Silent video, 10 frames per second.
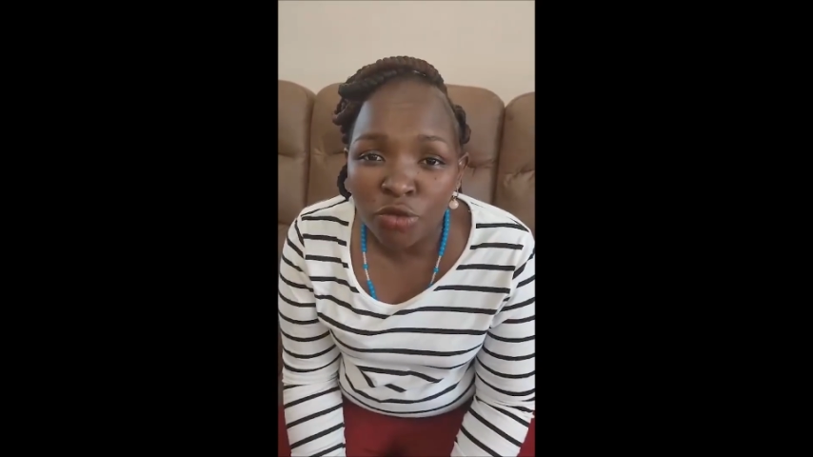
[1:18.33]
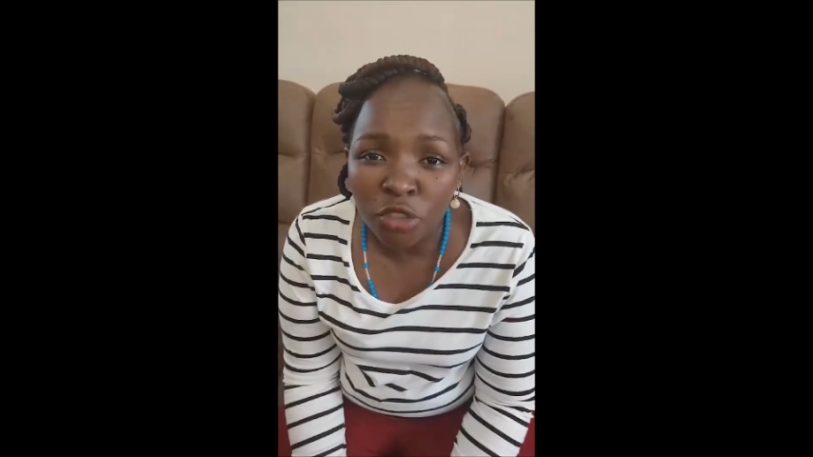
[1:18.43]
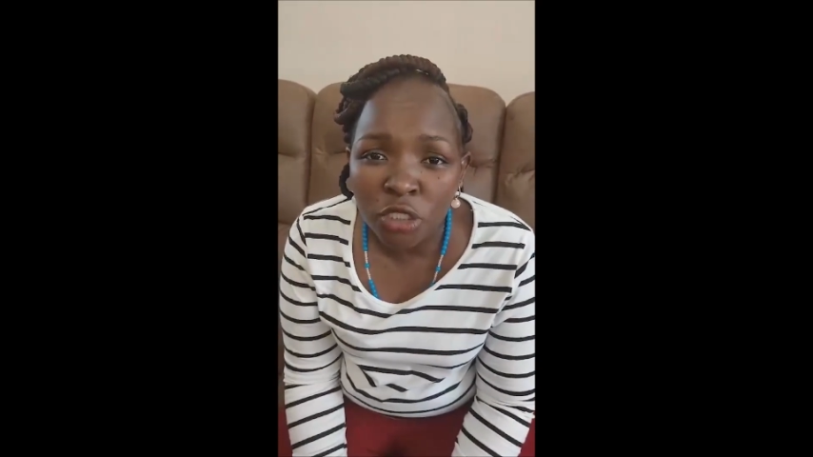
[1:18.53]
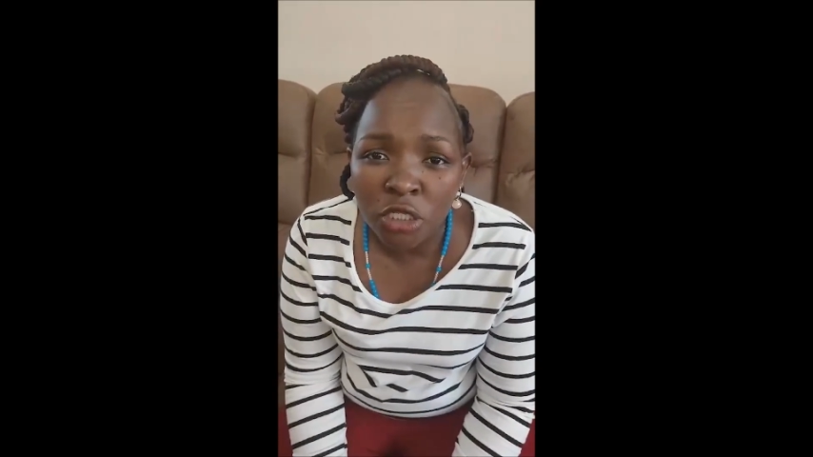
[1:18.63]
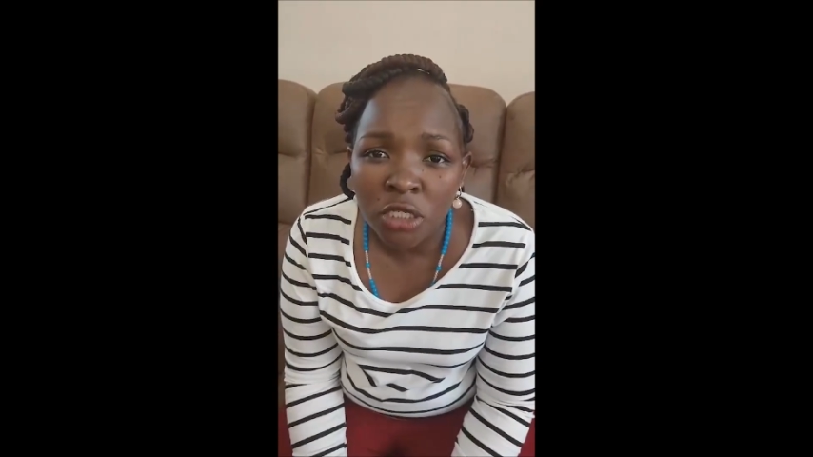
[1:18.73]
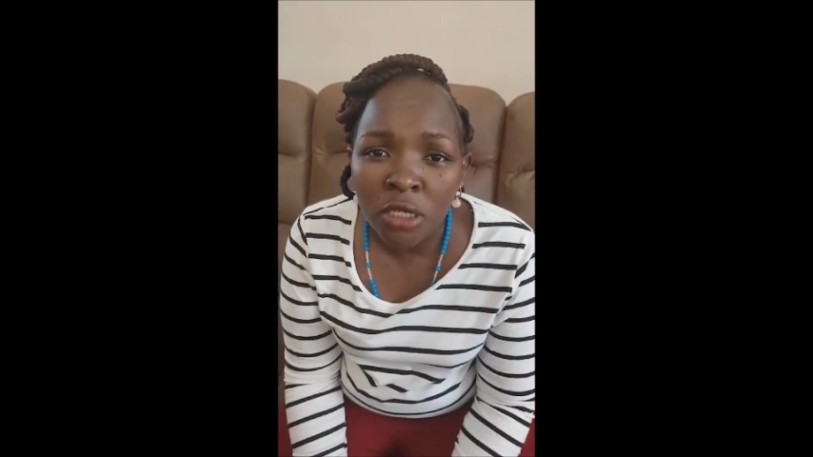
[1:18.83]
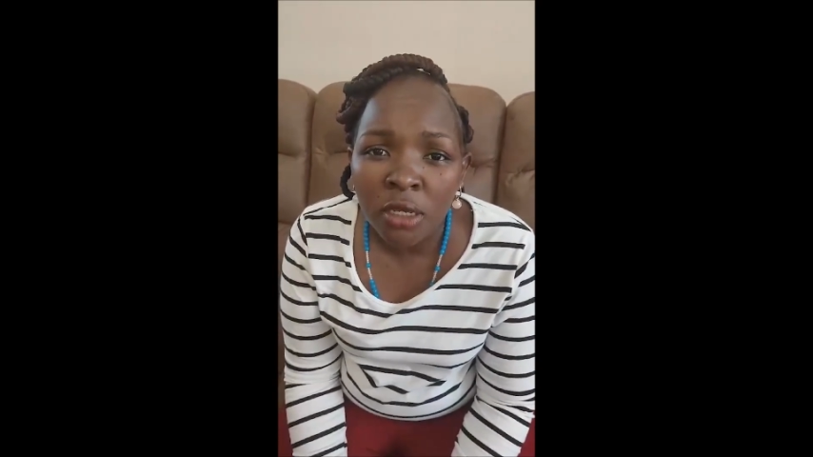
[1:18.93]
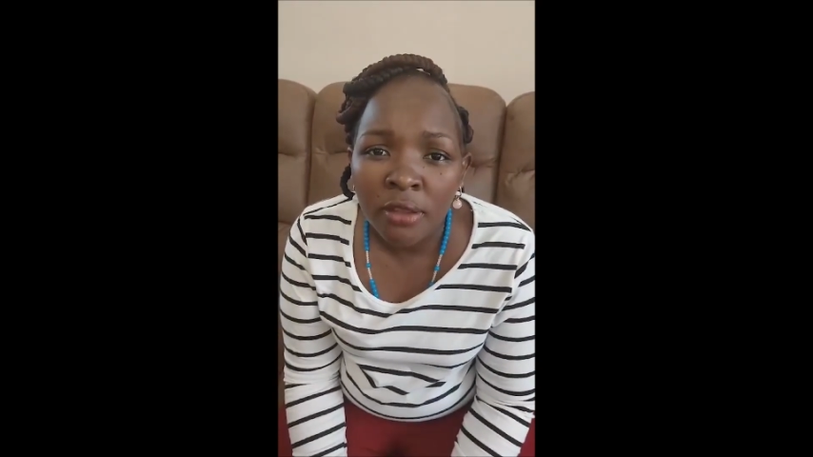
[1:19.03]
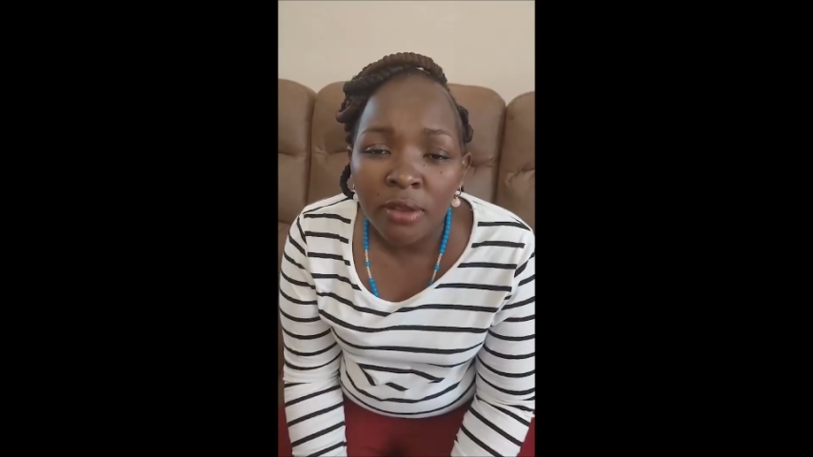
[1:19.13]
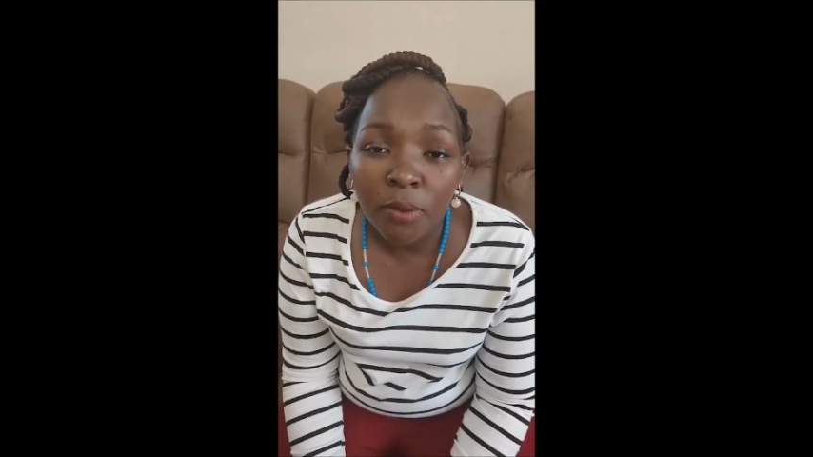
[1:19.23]
see
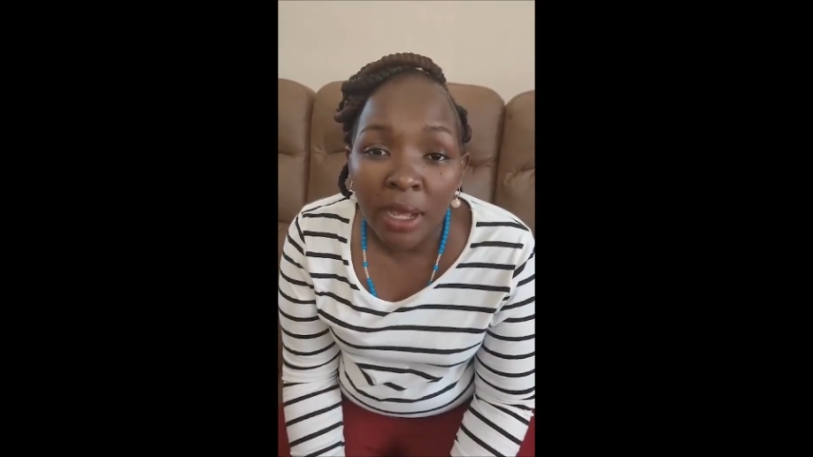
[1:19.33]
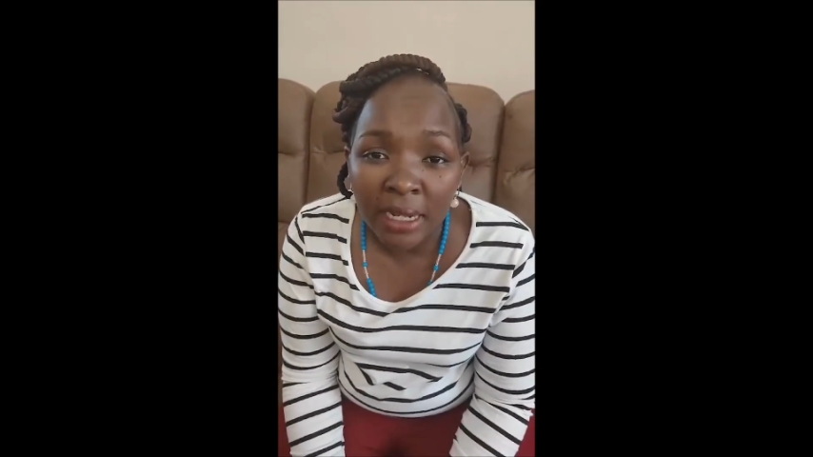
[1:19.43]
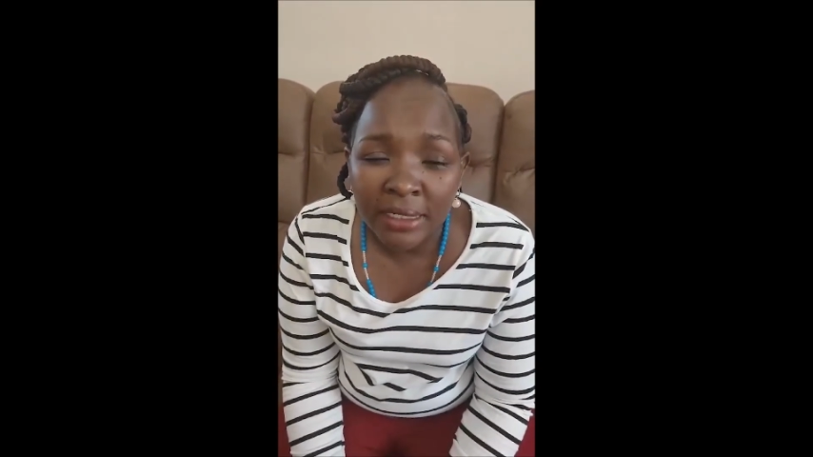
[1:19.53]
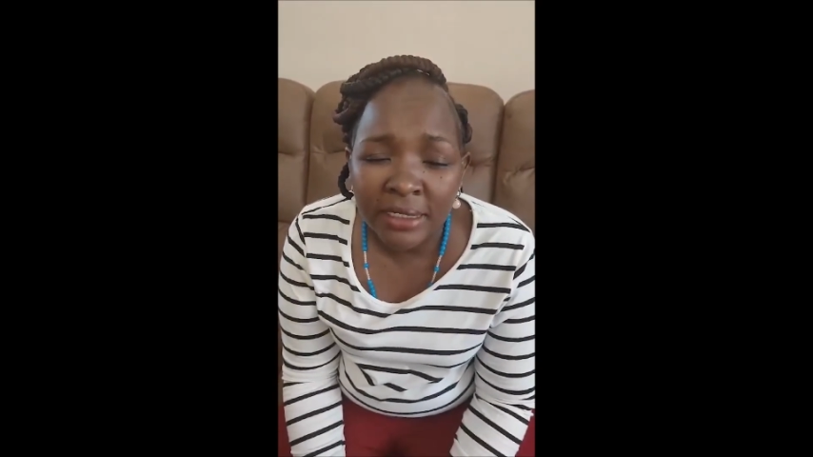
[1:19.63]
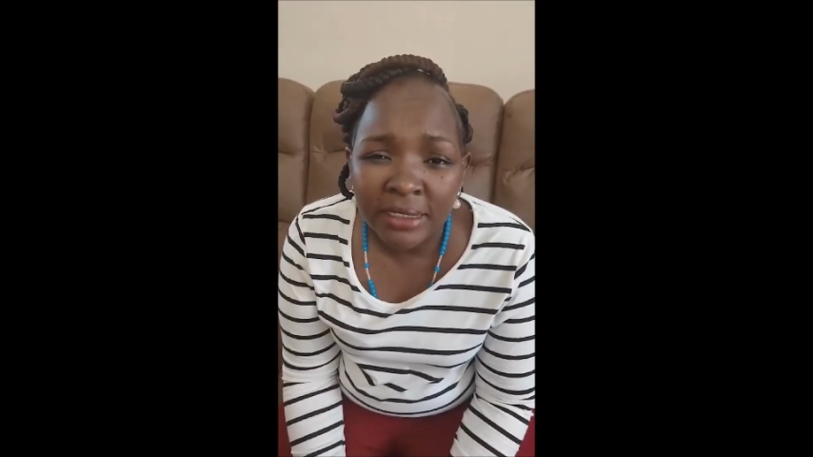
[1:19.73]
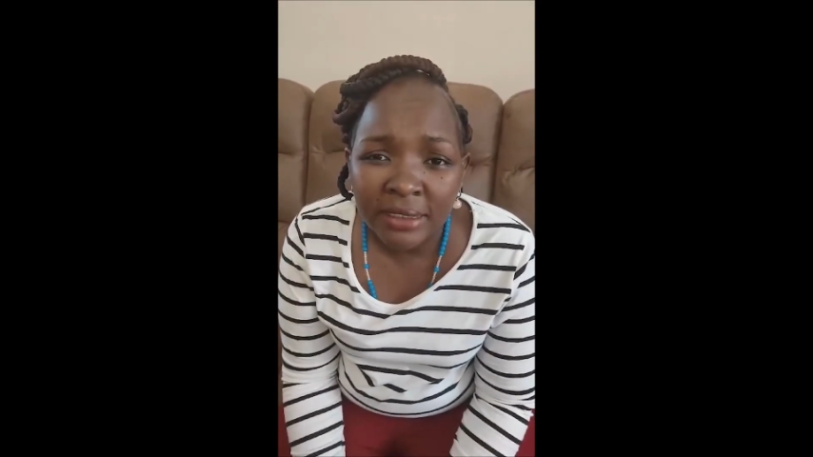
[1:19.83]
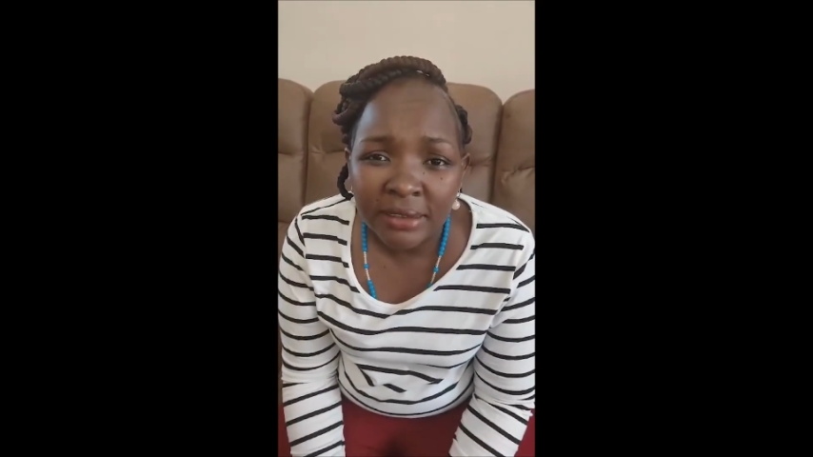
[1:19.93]
the world,